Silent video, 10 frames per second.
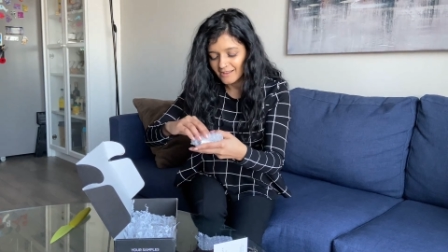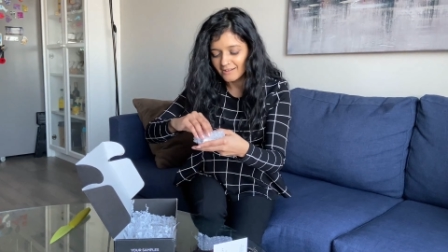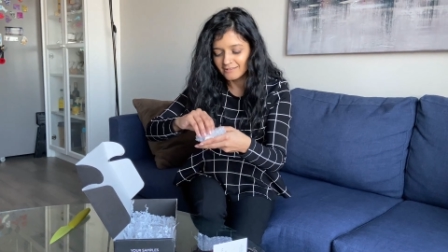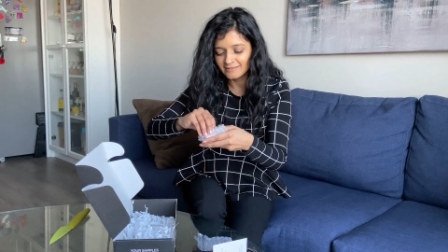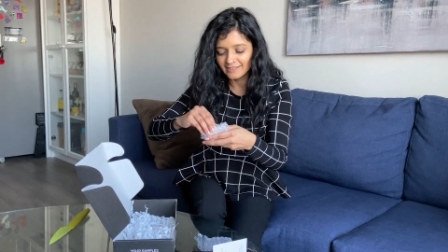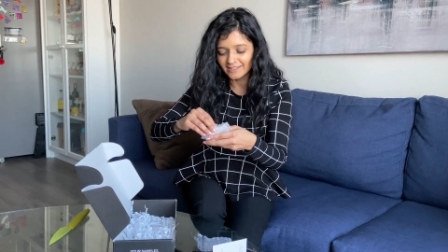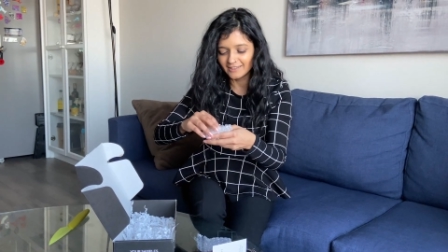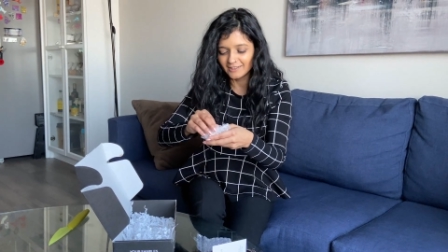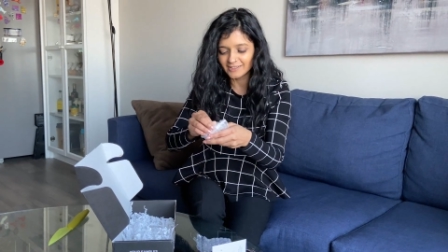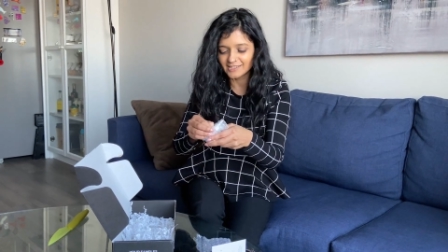Oh,
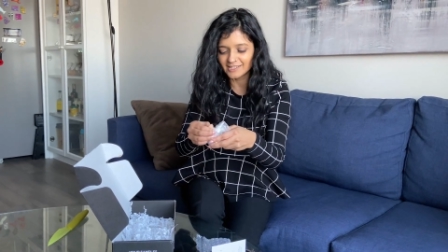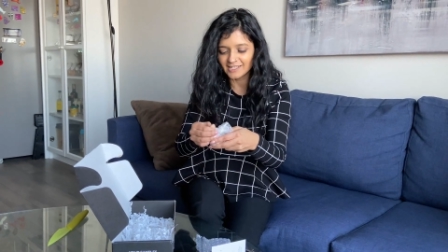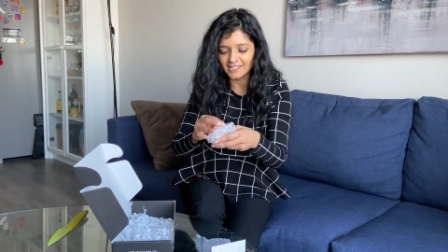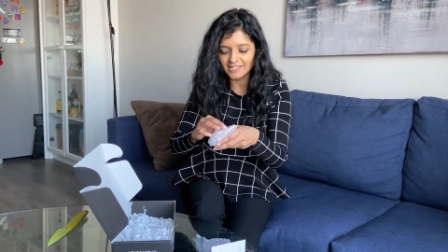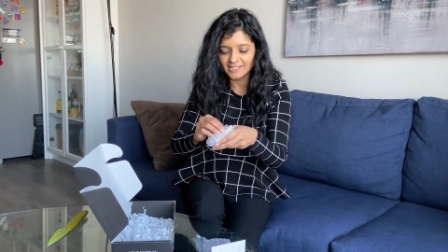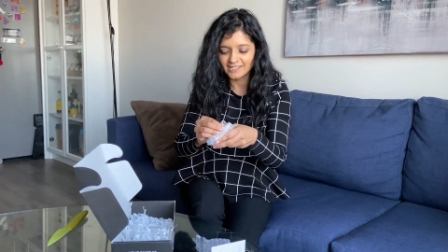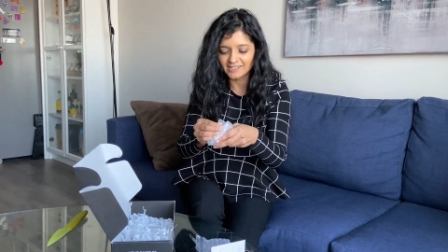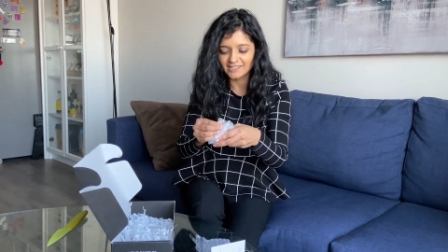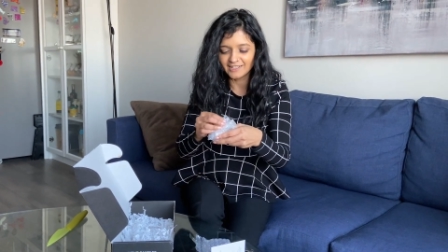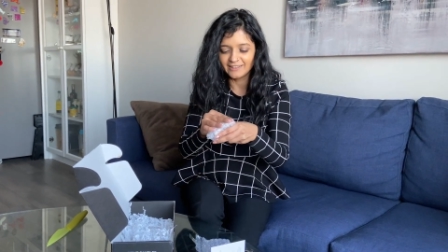it looks like,
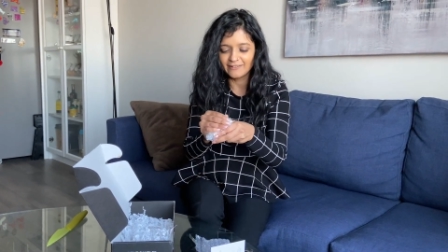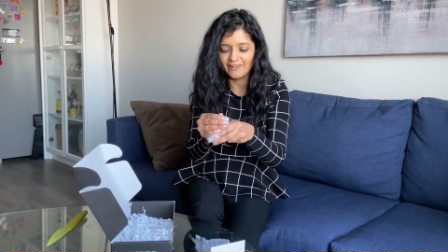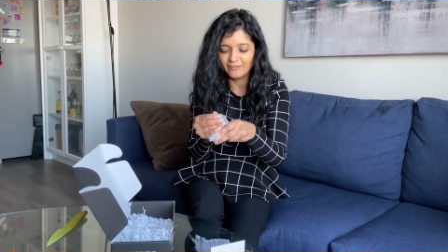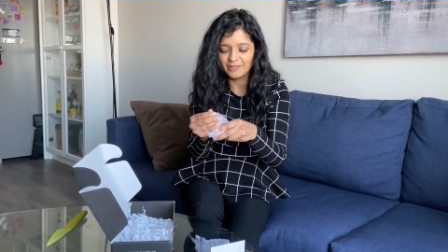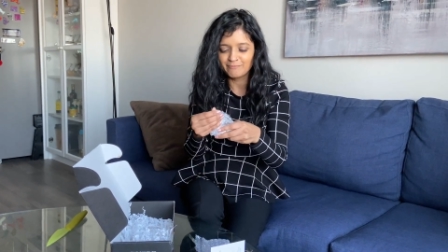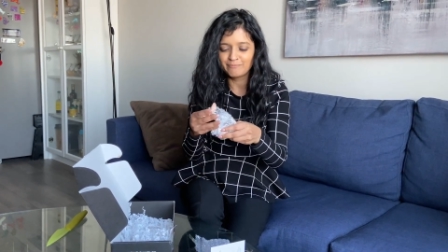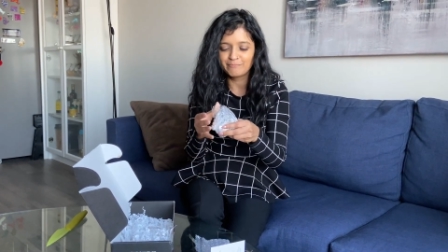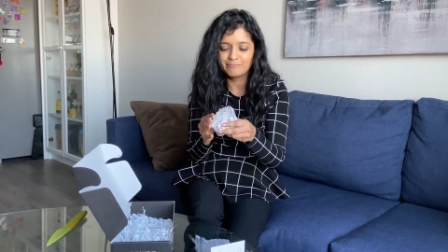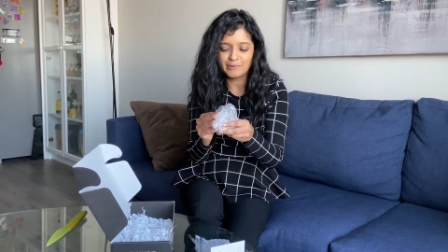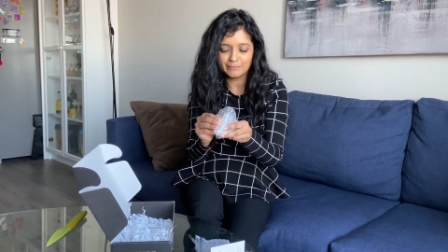I love how they
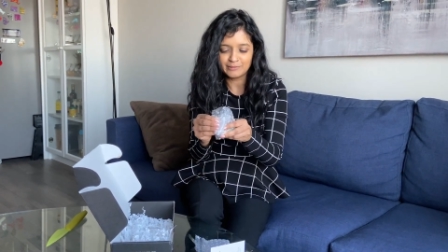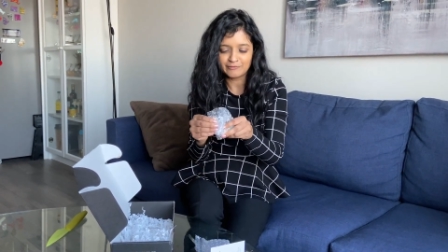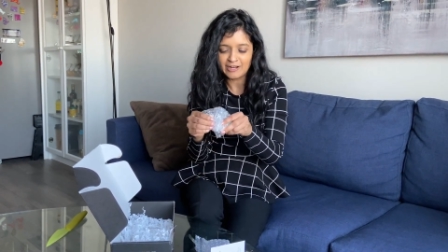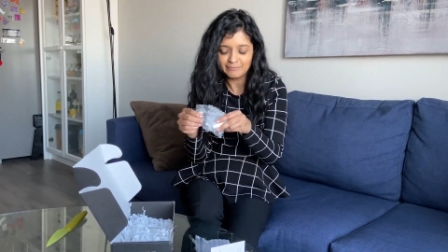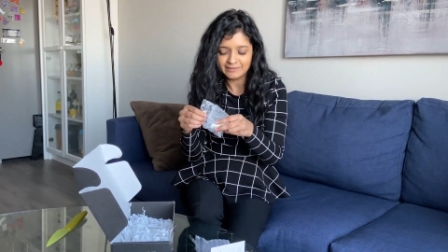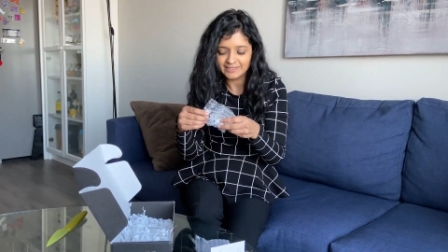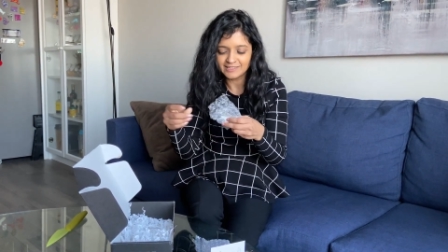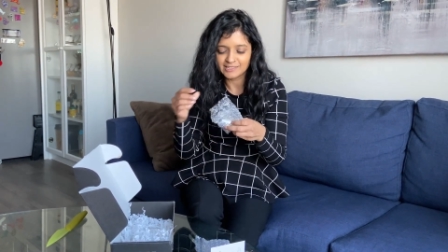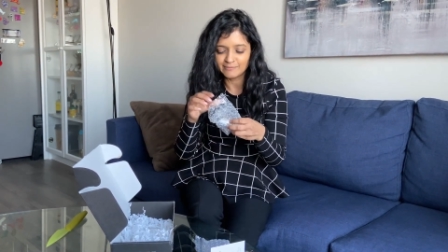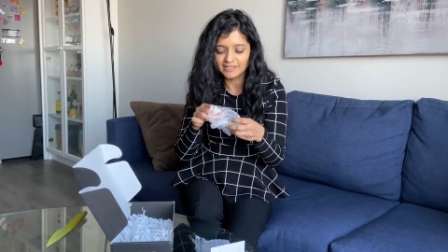bubble wrap
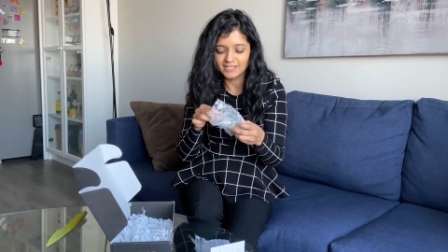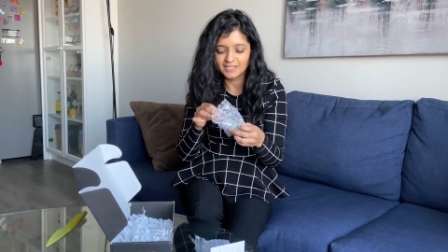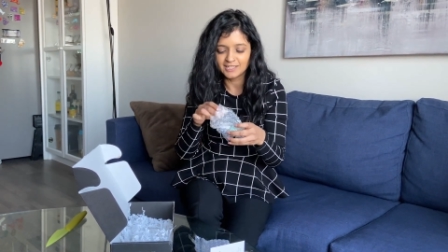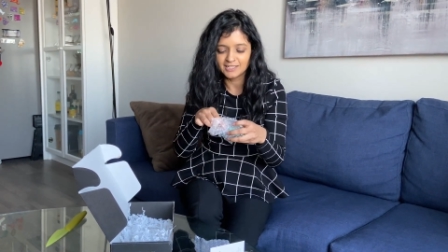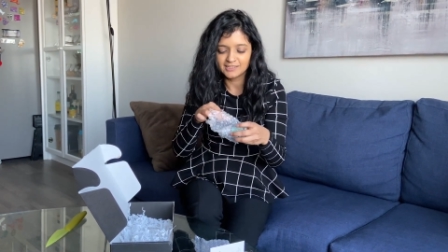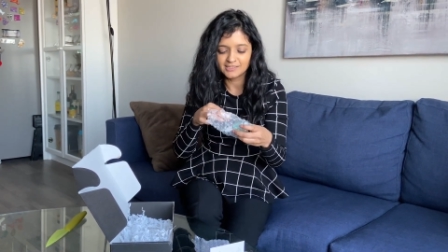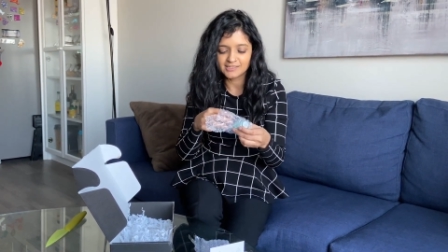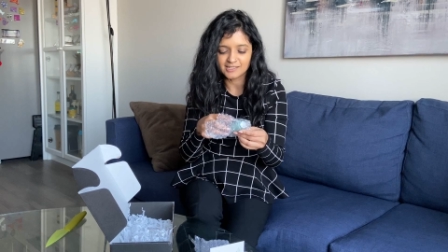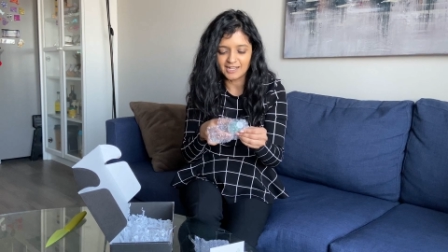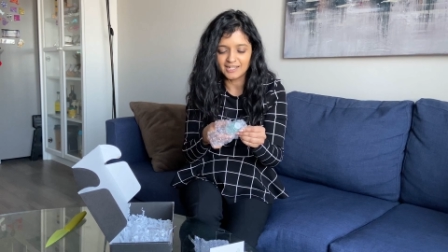these
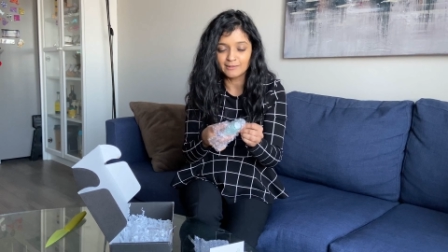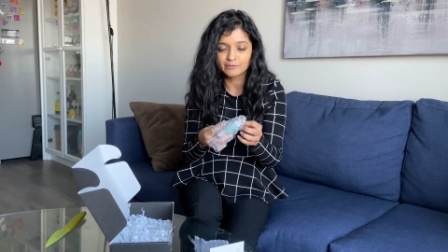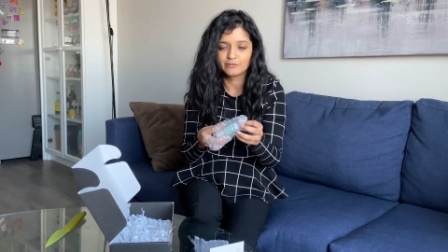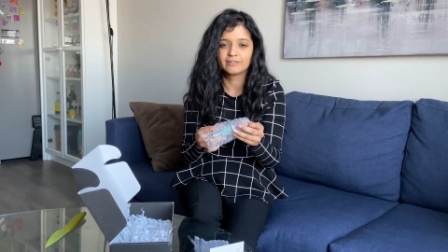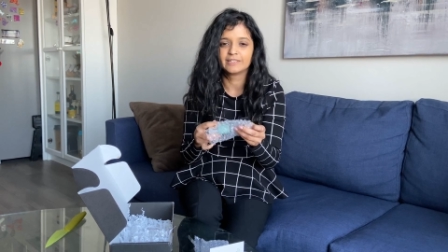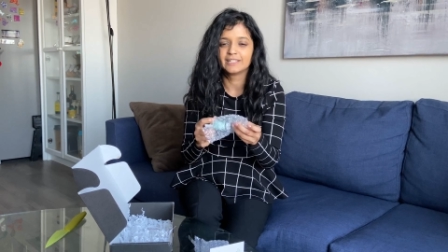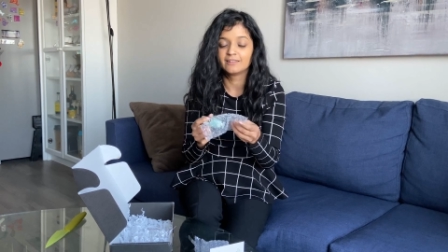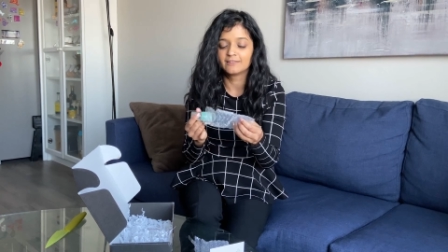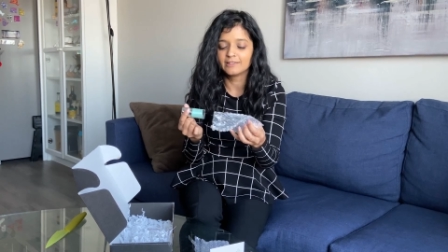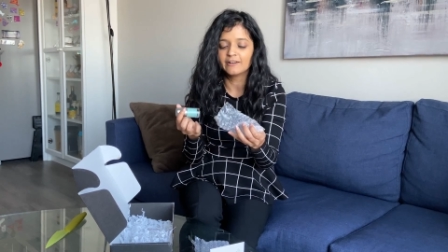because I
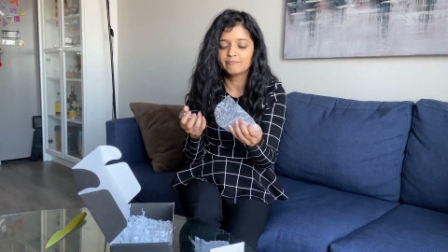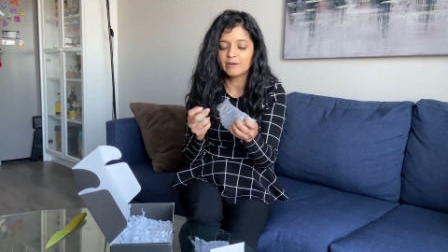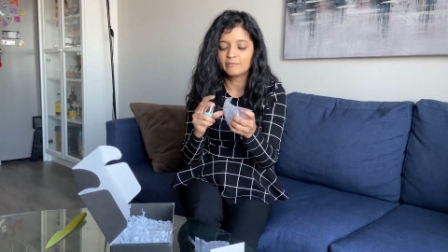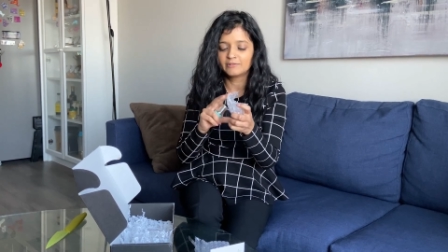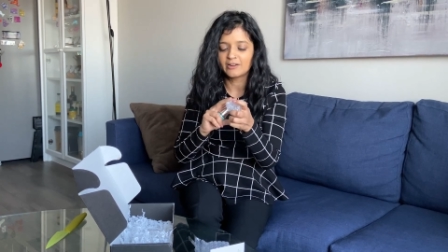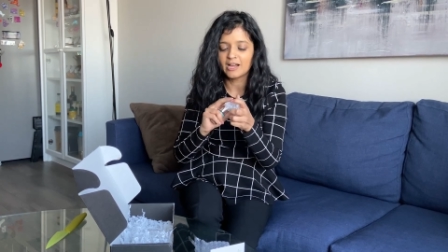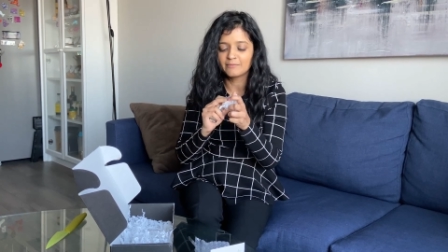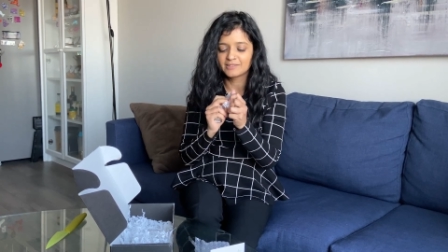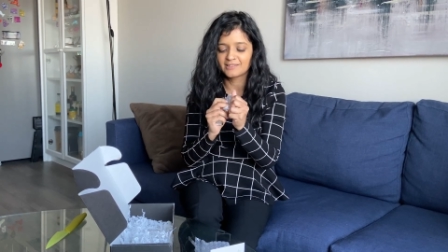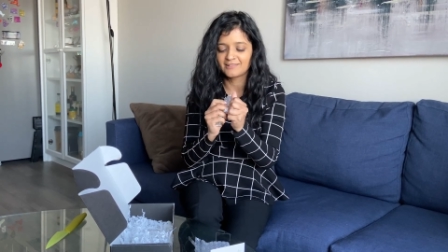absolutely love bubble
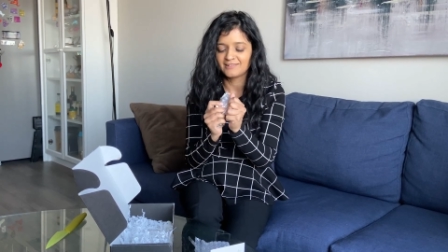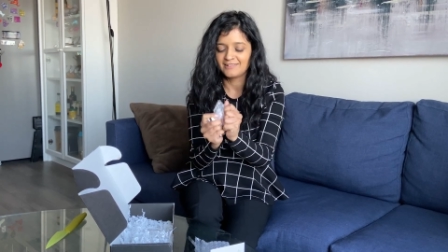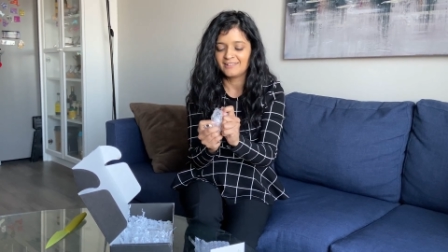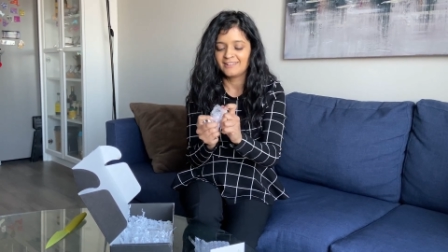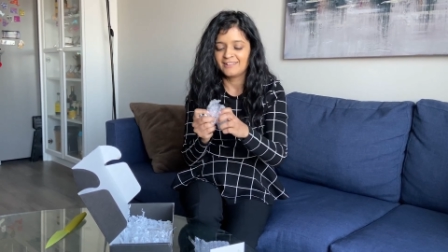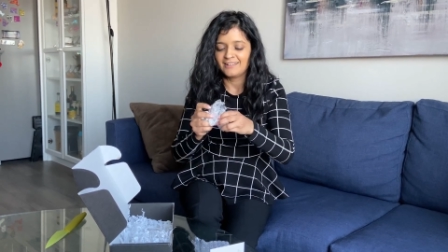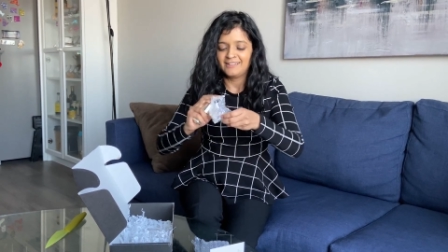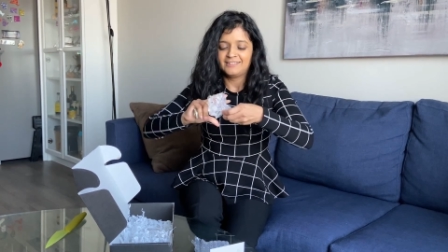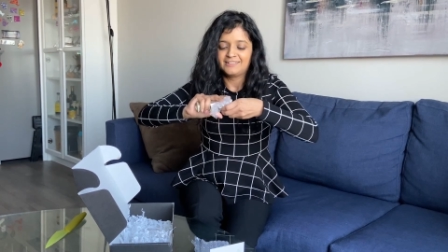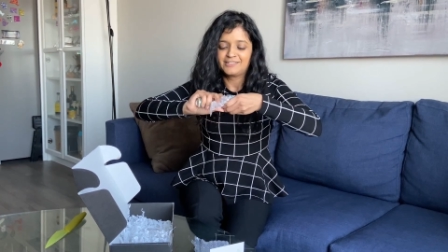wraps.
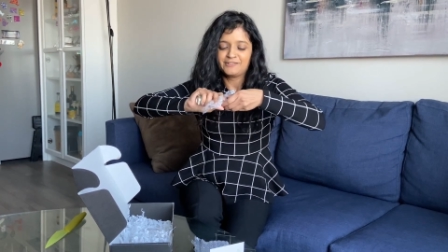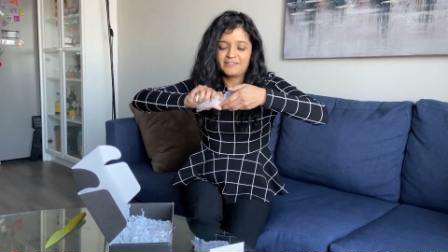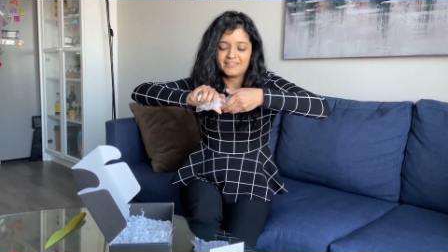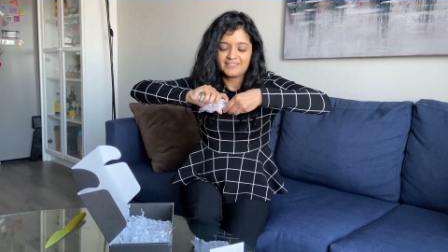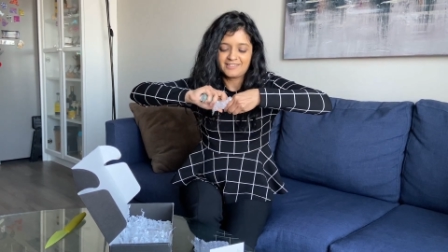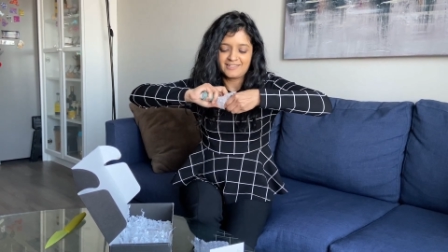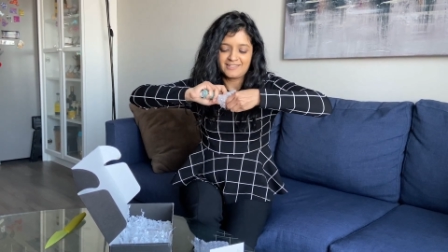Let's do this.